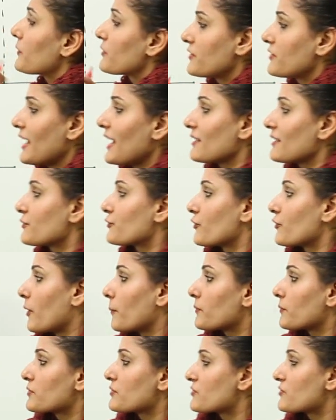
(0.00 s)
process
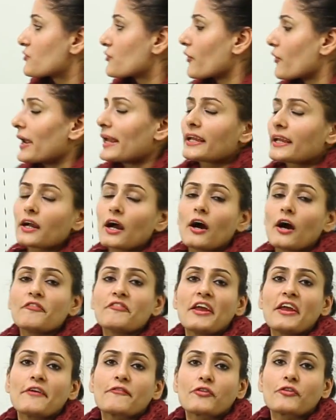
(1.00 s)
from straying
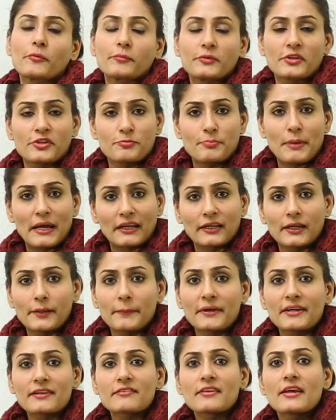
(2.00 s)
away from the spec
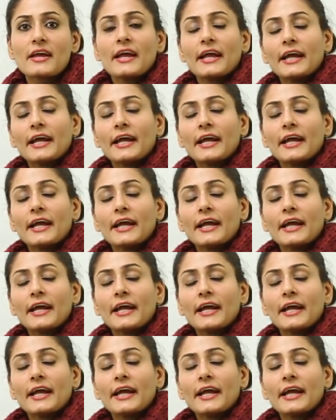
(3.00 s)
limits.